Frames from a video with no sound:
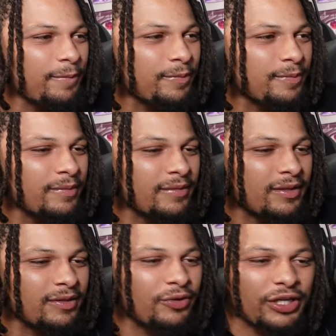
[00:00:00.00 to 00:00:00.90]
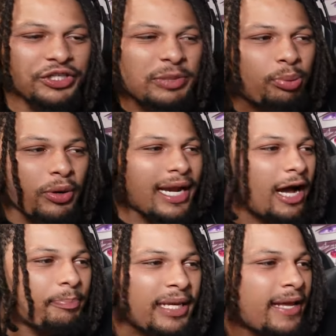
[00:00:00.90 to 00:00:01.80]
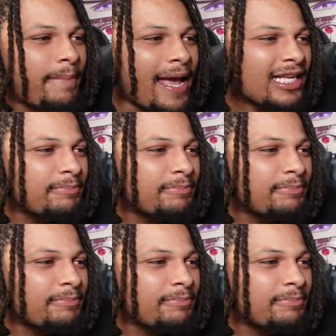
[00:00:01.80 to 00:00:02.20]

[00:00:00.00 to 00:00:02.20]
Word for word: You can just point out Pete and Bas